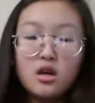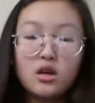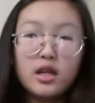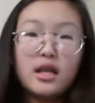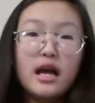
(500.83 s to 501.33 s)

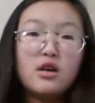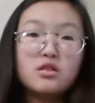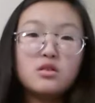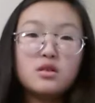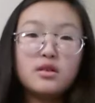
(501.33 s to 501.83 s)
Okay,
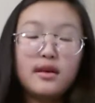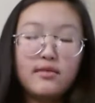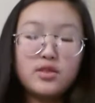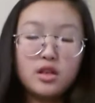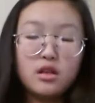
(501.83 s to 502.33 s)
now you
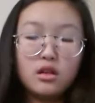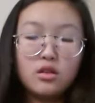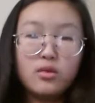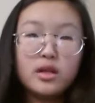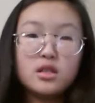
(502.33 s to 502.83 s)
have to
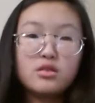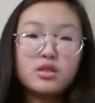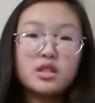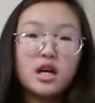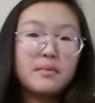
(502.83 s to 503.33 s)
glue it to
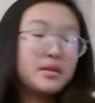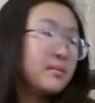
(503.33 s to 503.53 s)
the top